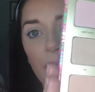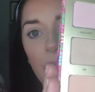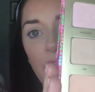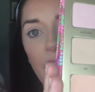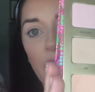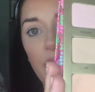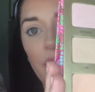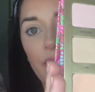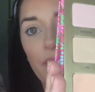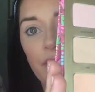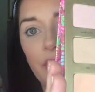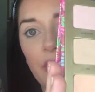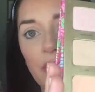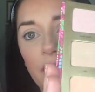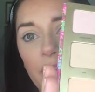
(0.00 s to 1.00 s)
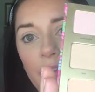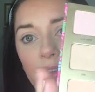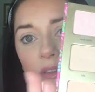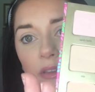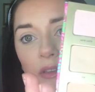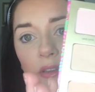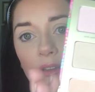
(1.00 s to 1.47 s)
I'm kind of
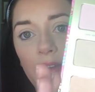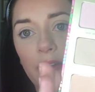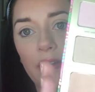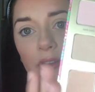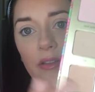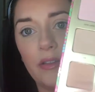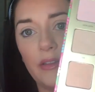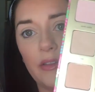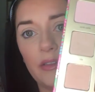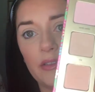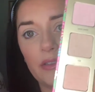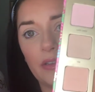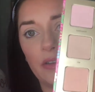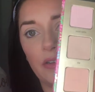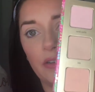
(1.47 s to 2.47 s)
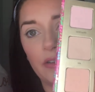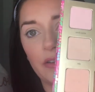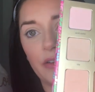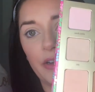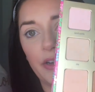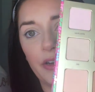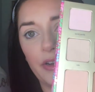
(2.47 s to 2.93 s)
feeling this
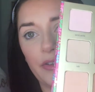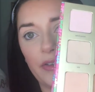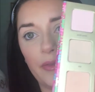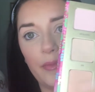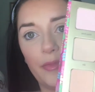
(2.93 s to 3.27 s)
color here.